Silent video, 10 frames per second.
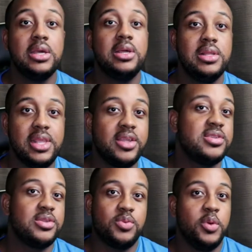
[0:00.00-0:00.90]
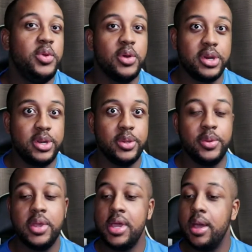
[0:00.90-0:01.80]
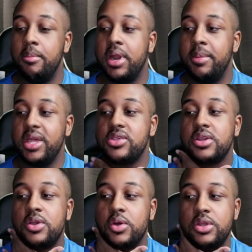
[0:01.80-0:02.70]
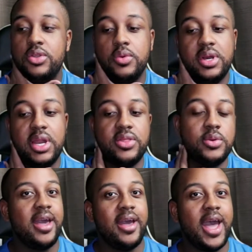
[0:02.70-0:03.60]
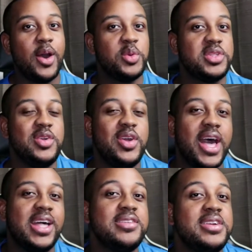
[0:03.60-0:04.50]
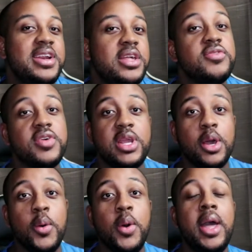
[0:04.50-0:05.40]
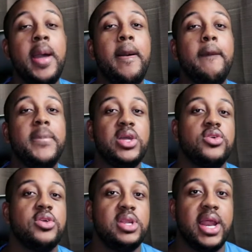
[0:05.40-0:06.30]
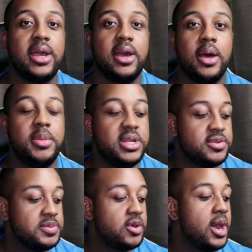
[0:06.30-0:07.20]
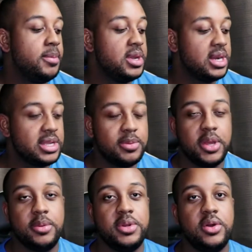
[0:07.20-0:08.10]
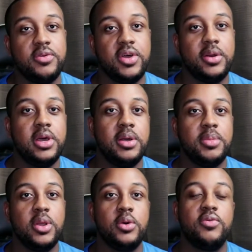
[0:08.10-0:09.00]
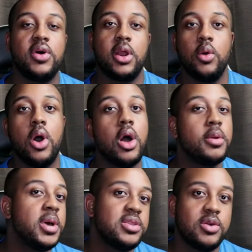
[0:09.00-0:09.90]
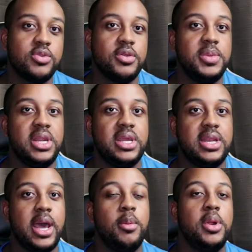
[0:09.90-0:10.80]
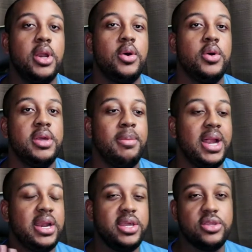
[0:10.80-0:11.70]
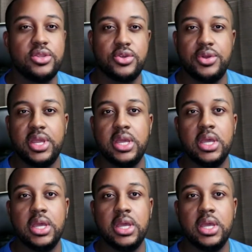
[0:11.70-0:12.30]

that's just what we're going to do. But I'm actually going to do another one. I will see you guys in the next video. Make sure you like, comment, and subscribe, and click the bell to be notified when I upload. Follow all of my social media down below in my link tree.